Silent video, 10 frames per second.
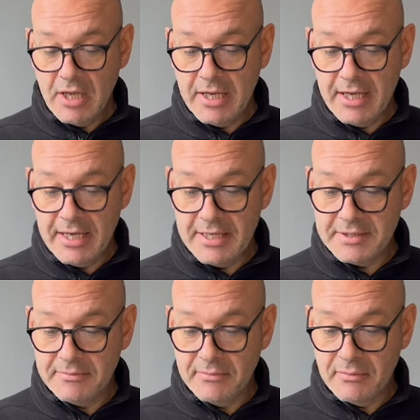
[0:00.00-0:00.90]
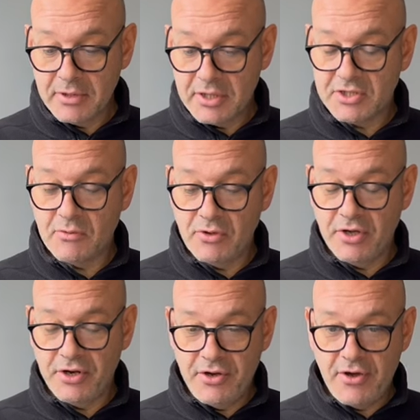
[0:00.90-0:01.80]
is because I want
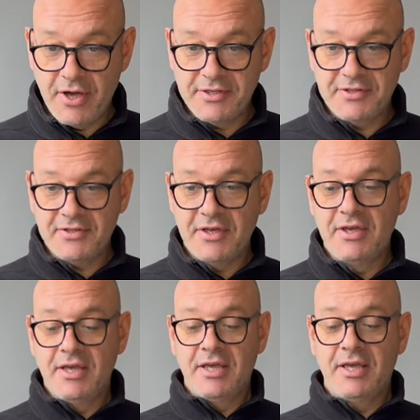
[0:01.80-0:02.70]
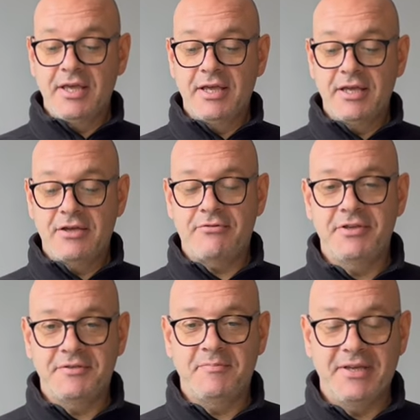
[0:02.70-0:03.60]
a nice,
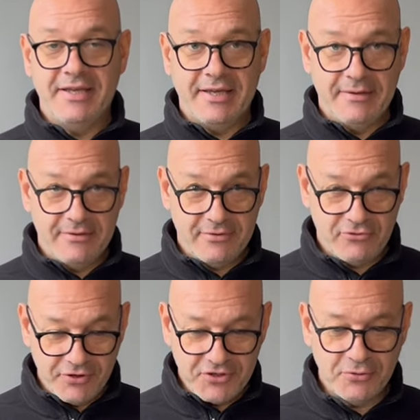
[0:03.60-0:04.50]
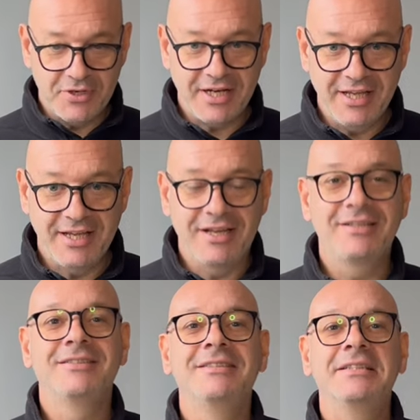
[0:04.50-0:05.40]
crisp, crystal clear
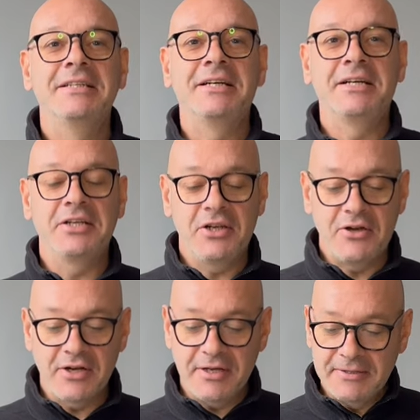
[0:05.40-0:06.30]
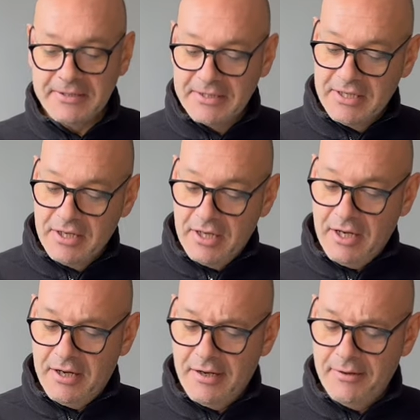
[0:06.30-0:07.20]
uh, lager,
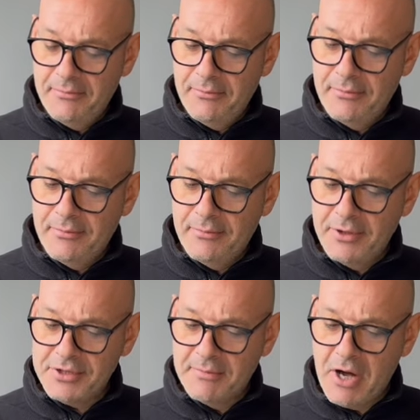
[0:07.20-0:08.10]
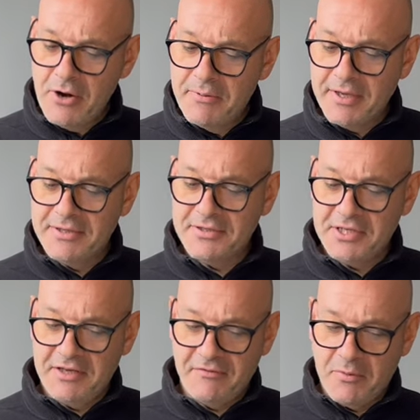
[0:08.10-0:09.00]
um, which I'm hoping is
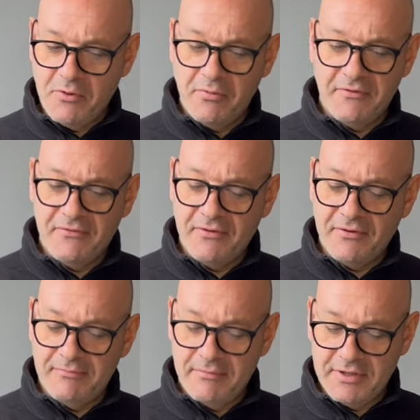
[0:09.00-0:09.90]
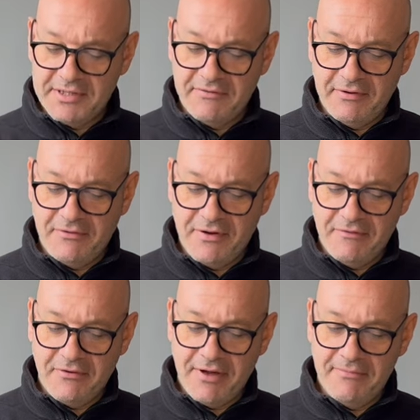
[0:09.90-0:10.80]
achievable with a 75
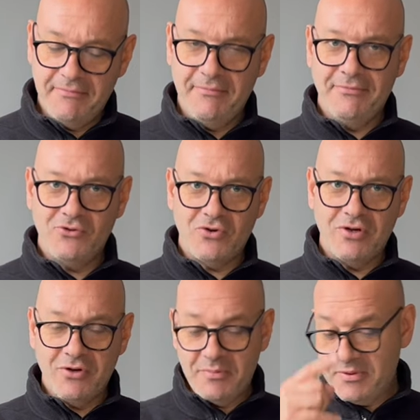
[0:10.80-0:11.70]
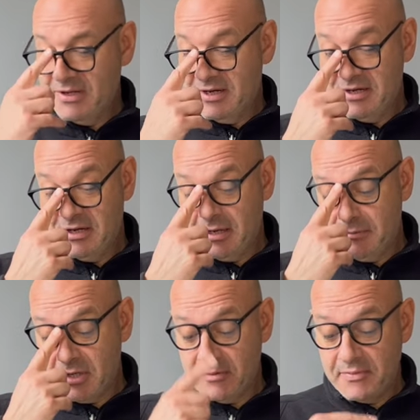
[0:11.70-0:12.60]
gram dry hop. I'm
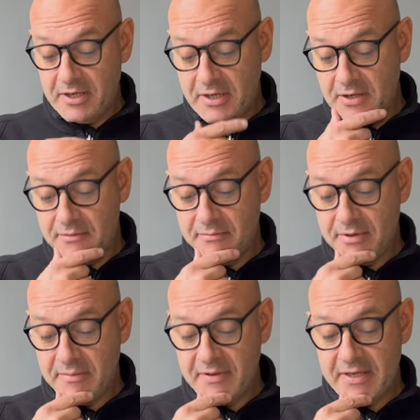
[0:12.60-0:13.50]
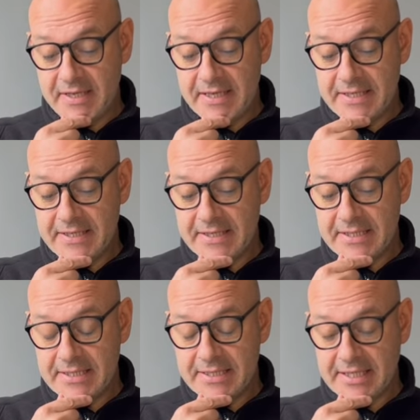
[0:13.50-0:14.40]
going to be maybe
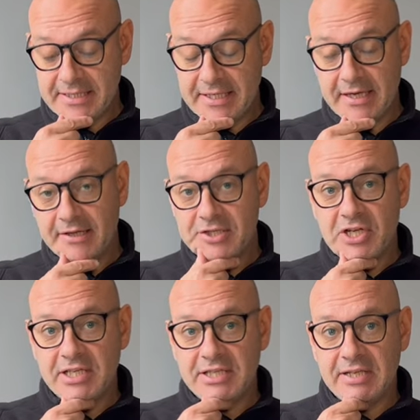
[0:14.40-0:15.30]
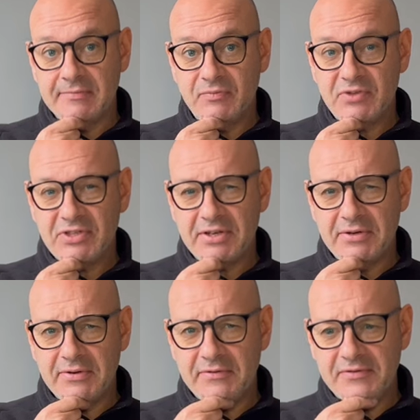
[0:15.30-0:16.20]
testing out gelatin.
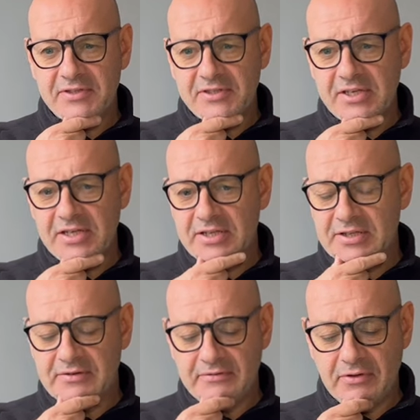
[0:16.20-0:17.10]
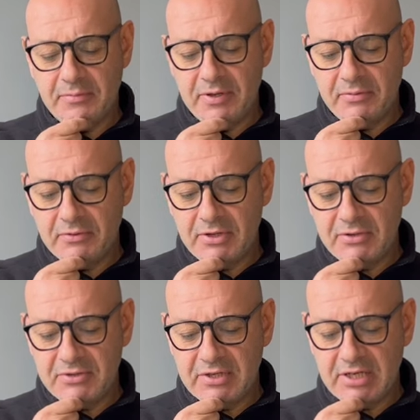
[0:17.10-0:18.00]
So seen a few people
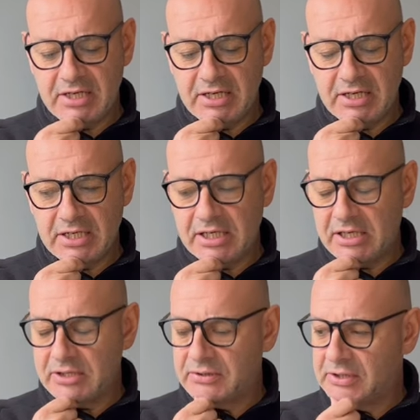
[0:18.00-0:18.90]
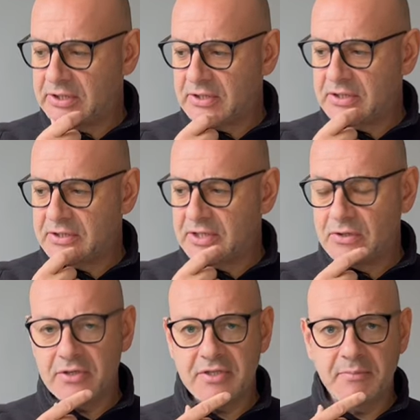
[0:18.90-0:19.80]
using it. Uh, the guys, the
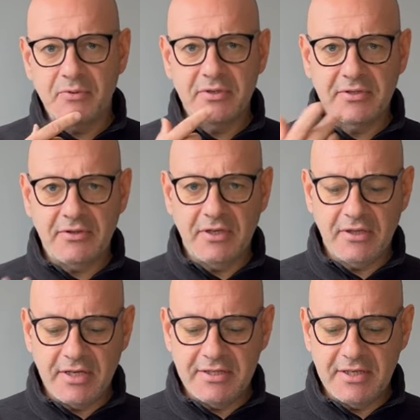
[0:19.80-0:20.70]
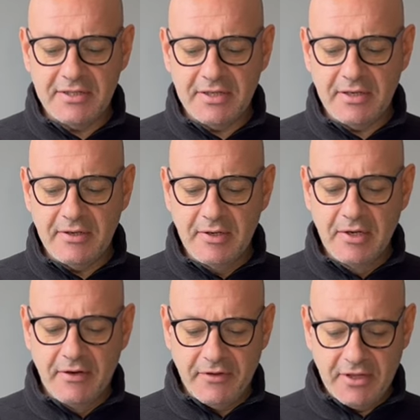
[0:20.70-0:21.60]
Oyster Boys, I think they did. Uh,
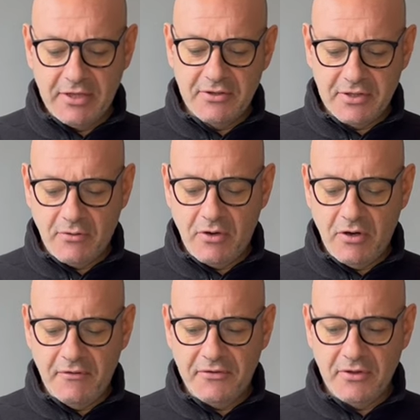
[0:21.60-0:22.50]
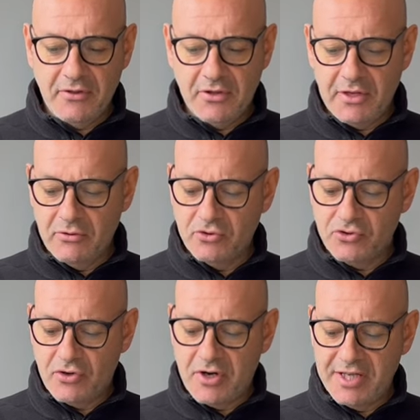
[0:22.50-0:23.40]
I think they use it quite often. The little
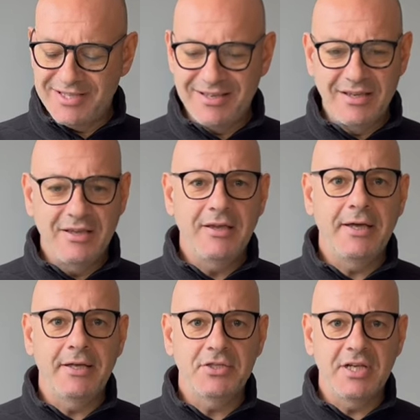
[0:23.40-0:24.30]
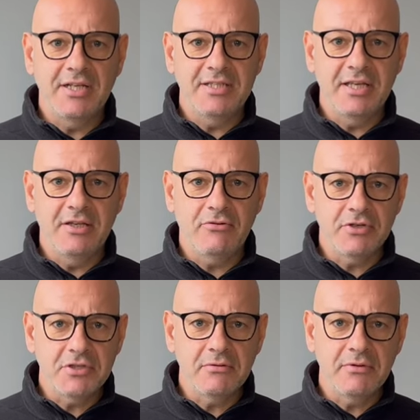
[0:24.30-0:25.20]
dried uh, gelatin crystal